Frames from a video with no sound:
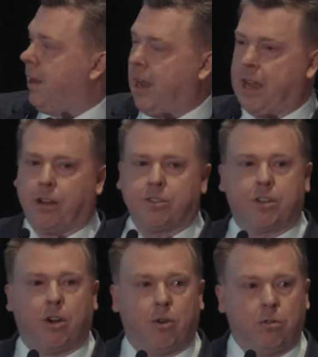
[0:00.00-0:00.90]
And
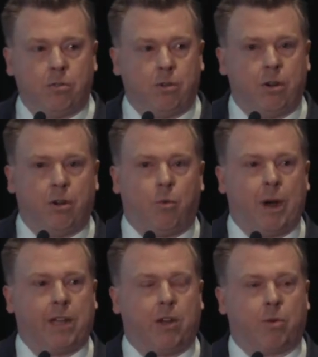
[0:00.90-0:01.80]
also,
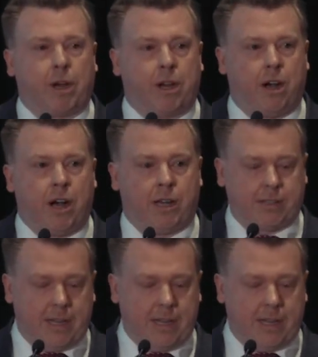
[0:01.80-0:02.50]
while lowering costs.